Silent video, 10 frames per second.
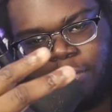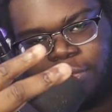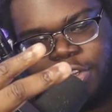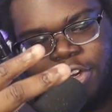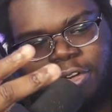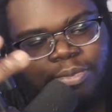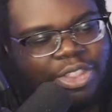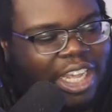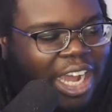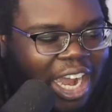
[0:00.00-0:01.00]
The
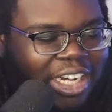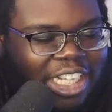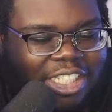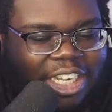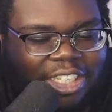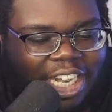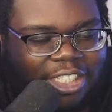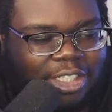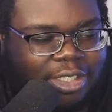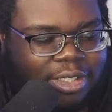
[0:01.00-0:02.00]
guy that's
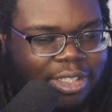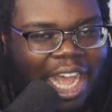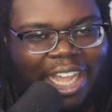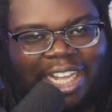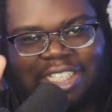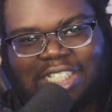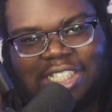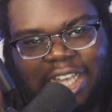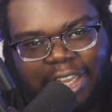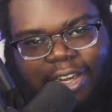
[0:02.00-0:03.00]
I guess
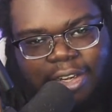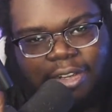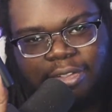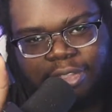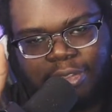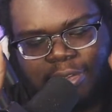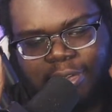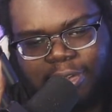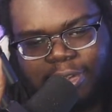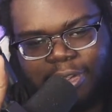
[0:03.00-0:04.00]

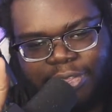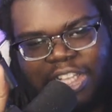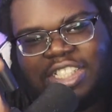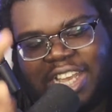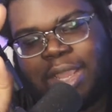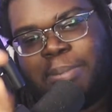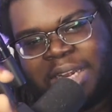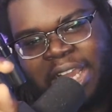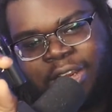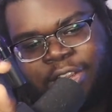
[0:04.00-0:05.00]
the second
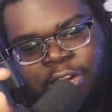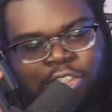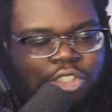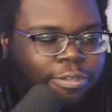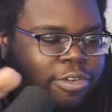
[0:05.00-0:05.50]
banana. So for an